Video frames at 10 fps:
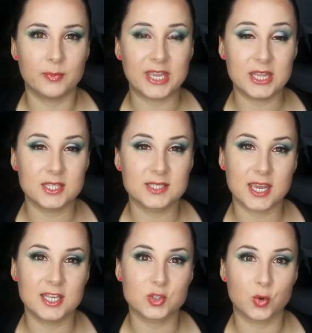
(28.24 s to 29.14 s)
in the
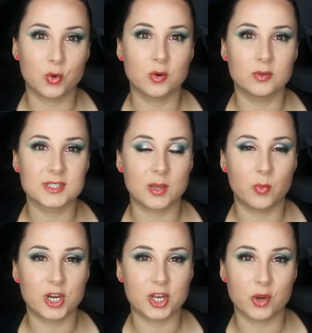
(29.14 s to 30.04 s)
States or
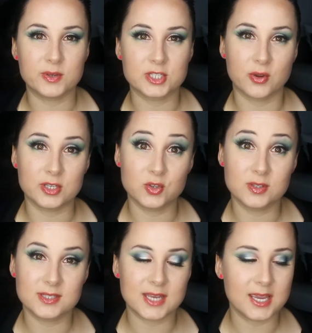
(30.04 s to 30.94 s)
someone I know is going to
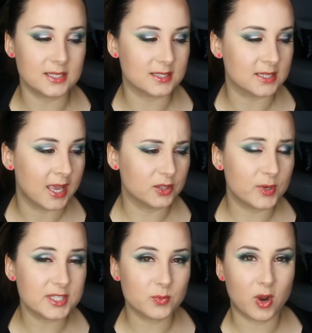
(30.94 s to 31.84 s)
the States. The
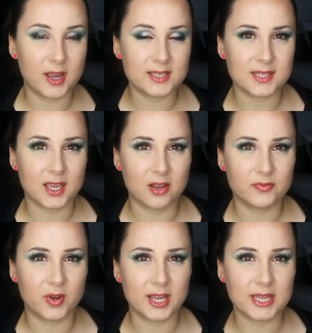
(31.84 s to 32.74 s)
reason why is that I
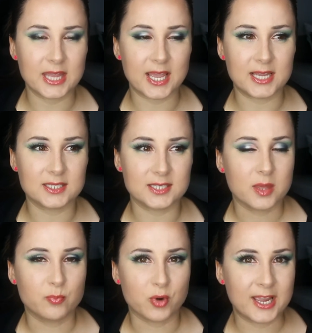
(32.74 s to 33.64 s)
find that
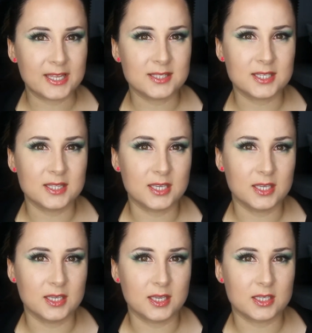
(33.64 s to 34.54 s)
the brands in
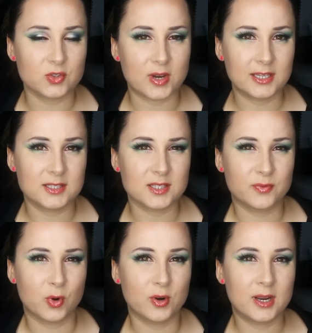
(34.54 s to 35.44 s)
the Australian
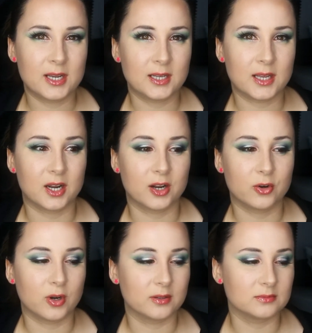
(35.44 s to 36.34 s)
Sephora
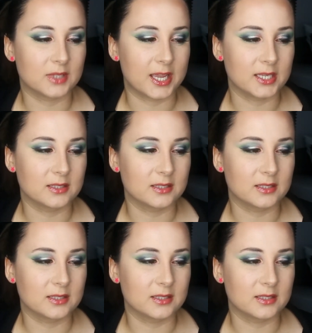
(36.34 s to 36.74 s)
are like,